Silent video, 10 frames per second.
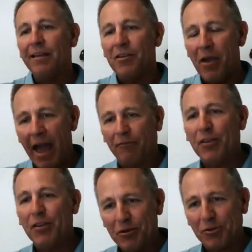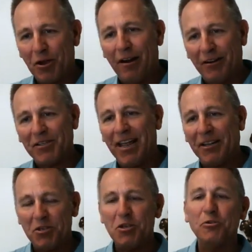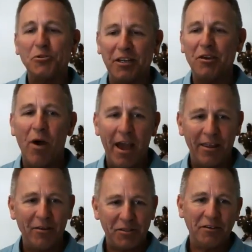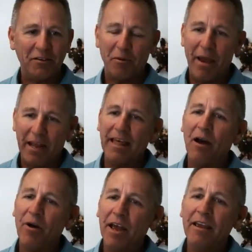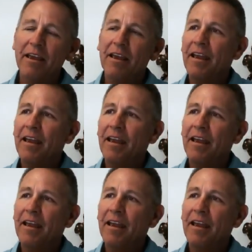You have to use ours. That's usually why those things are made that way.